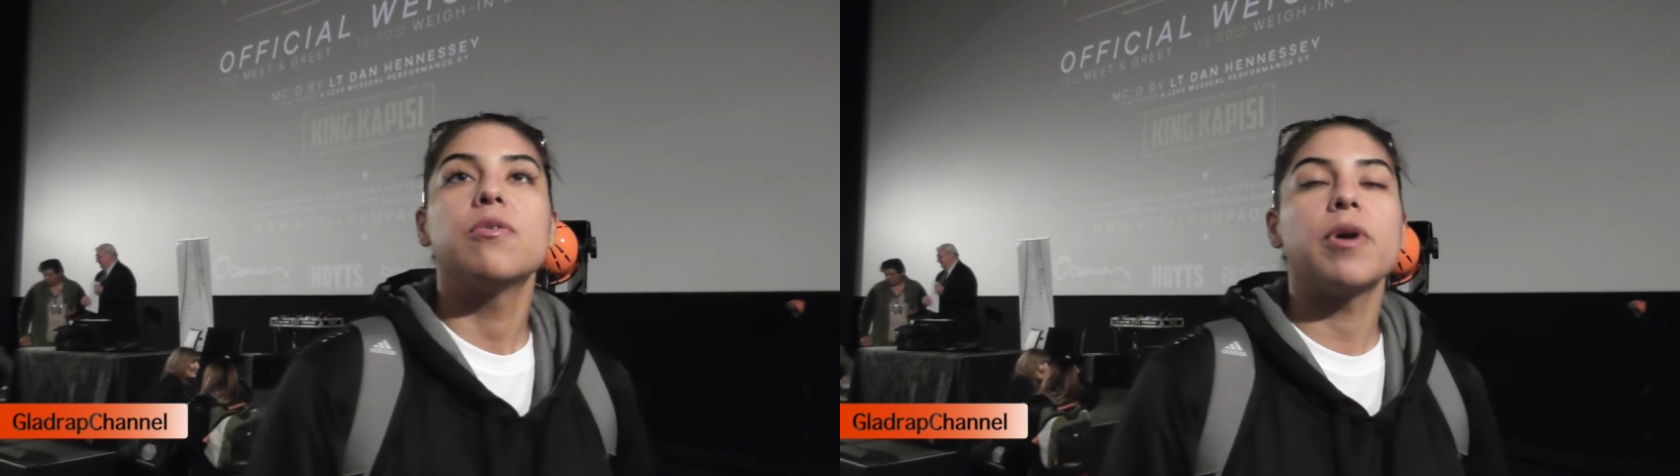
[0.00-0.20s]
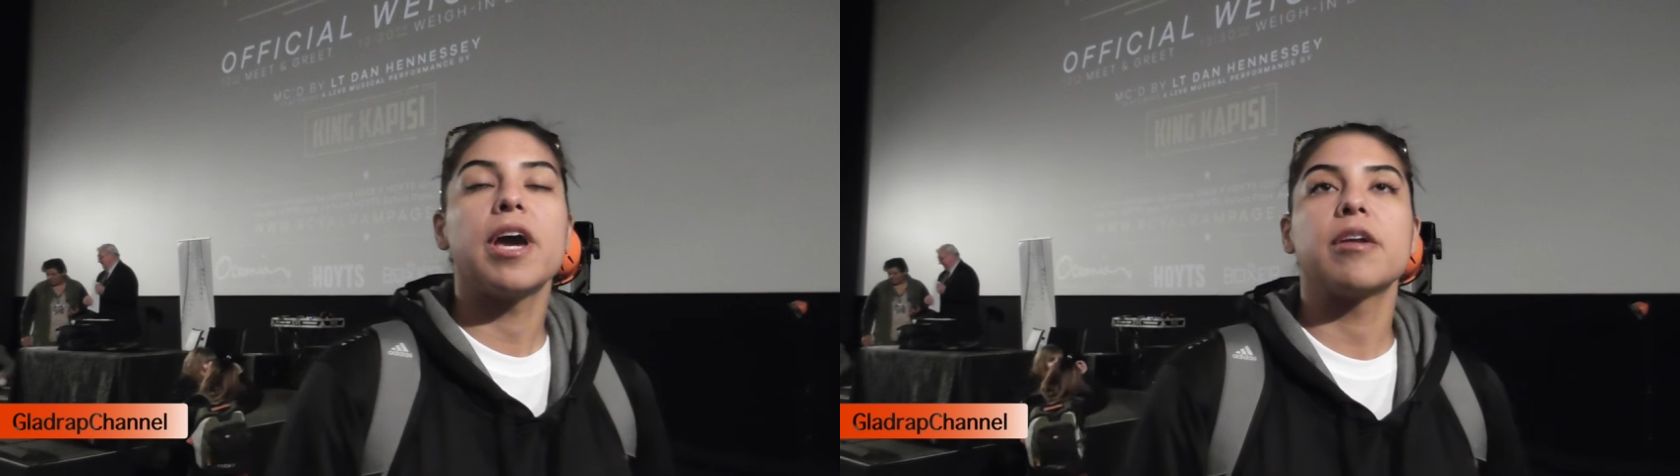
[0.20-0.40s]

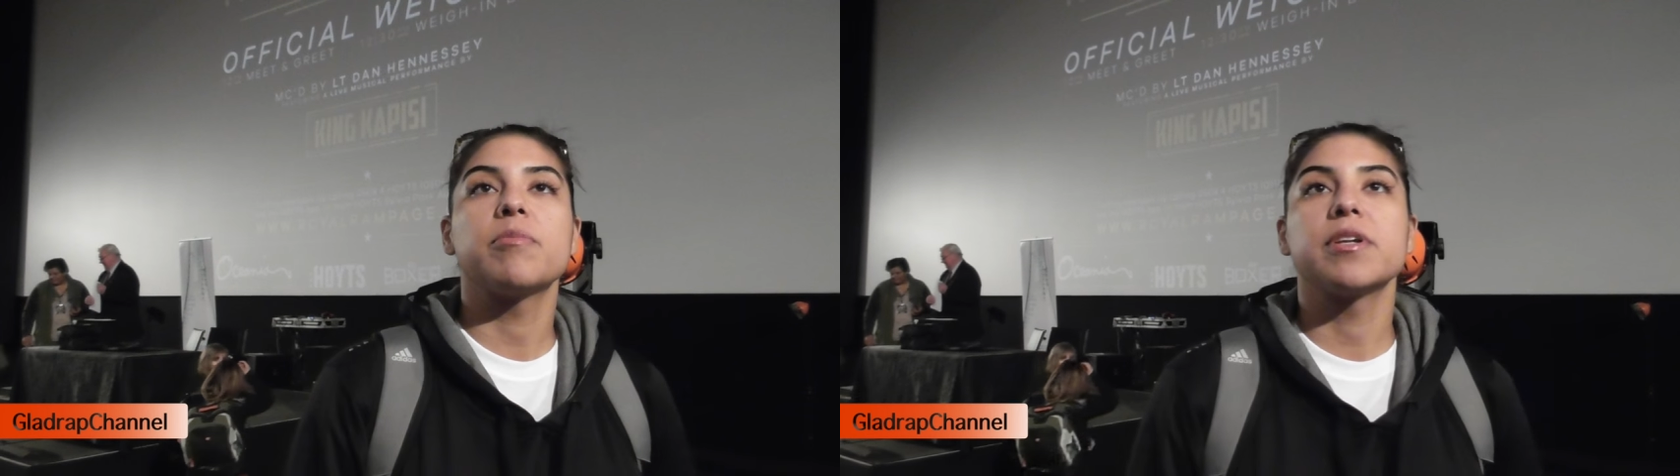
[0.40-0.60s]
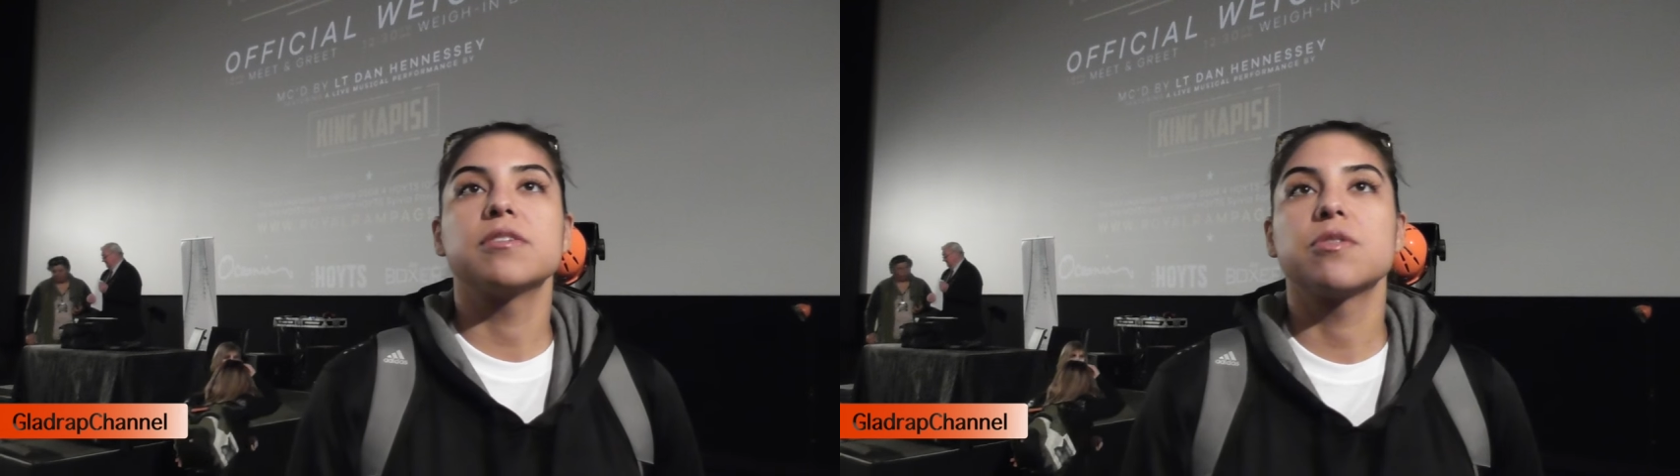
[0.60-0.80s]
we
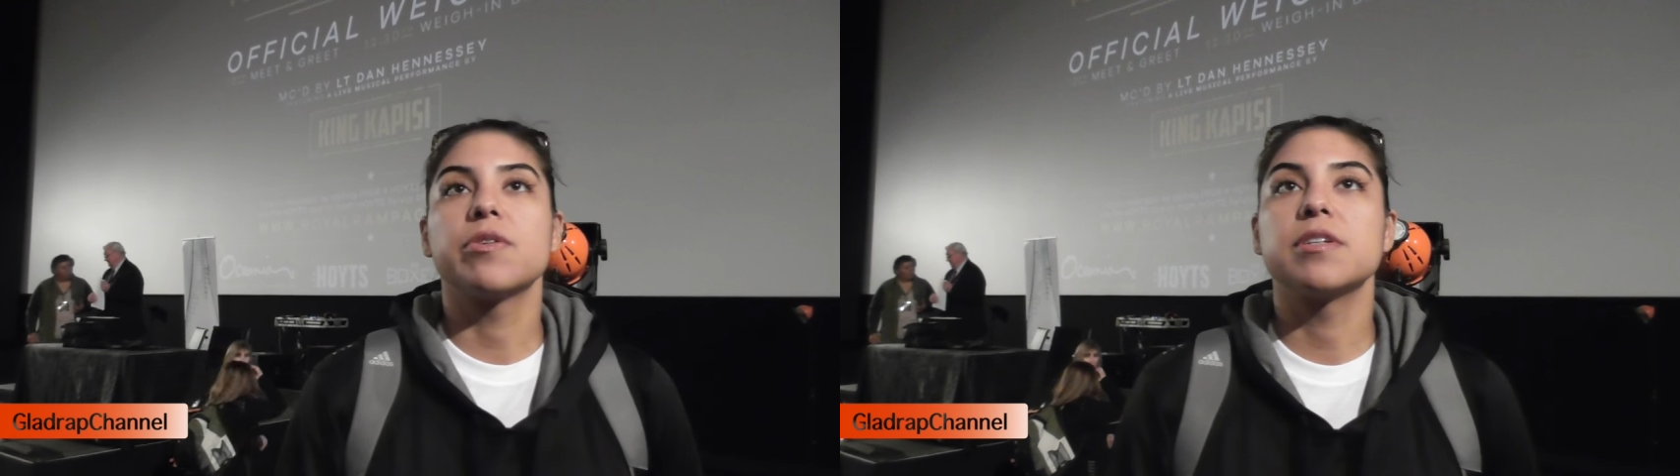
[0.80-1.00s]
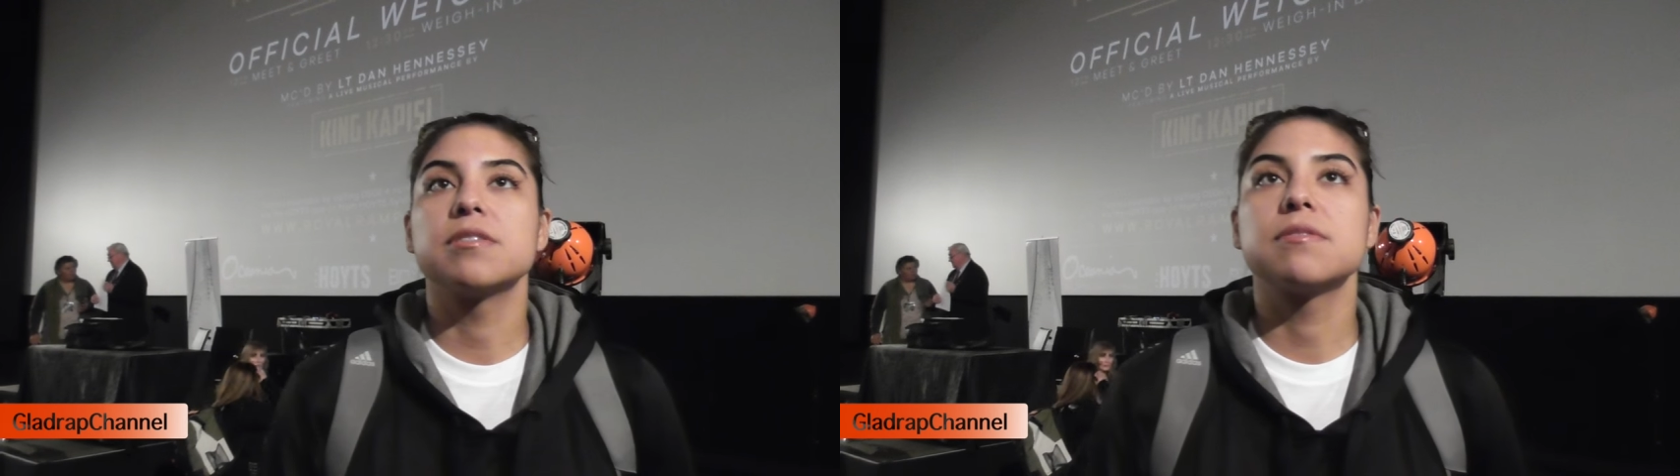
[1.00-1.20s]
hadn't been
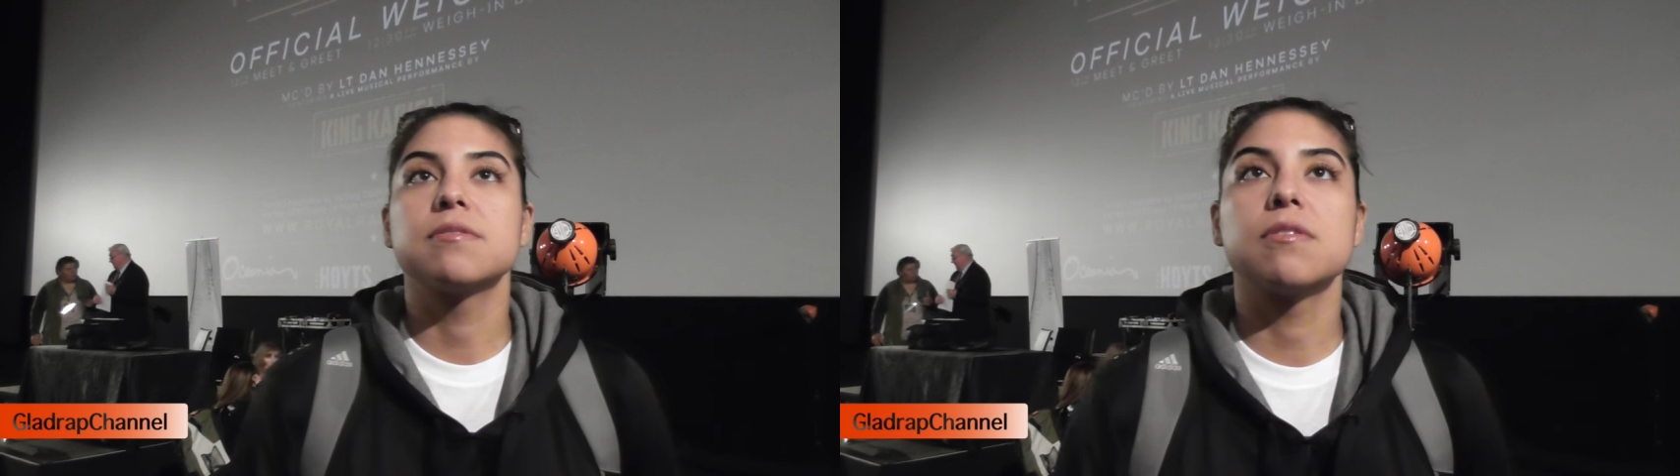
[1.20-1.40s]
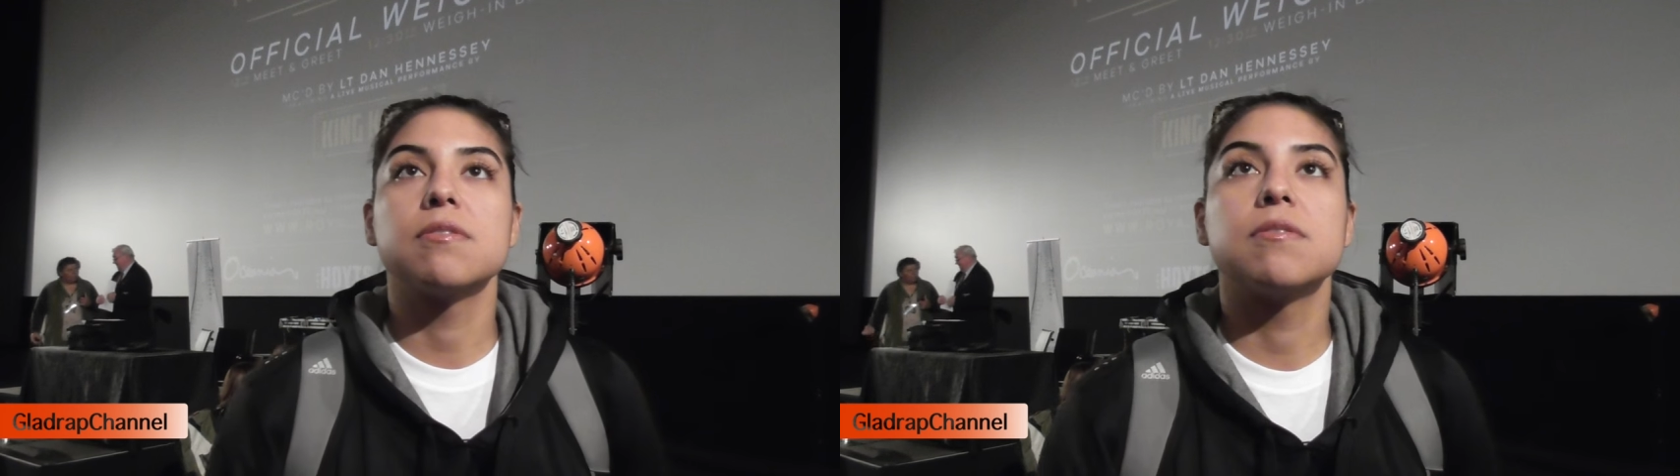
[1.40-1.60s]
enjoying
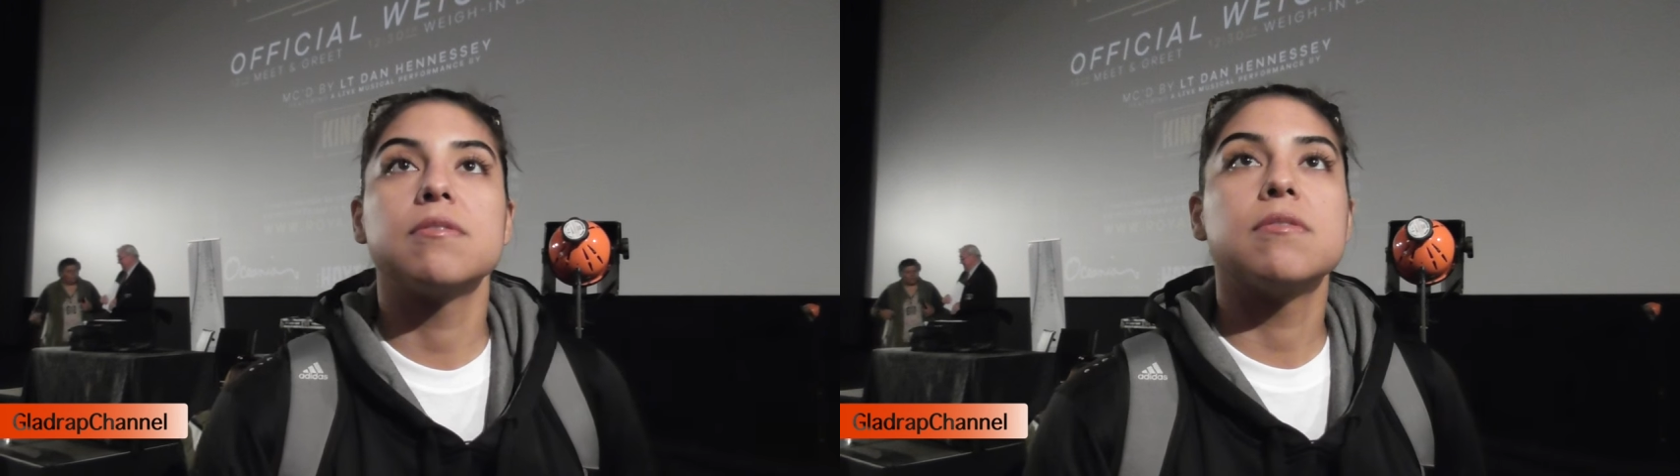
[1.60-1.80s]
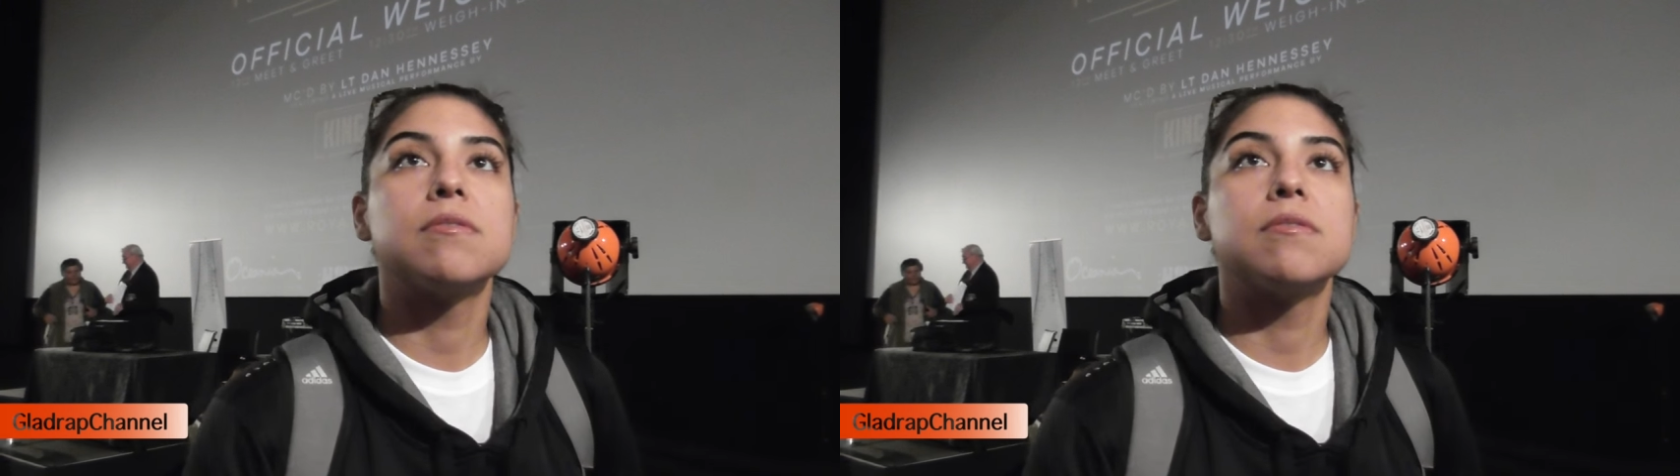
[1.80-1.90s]
it.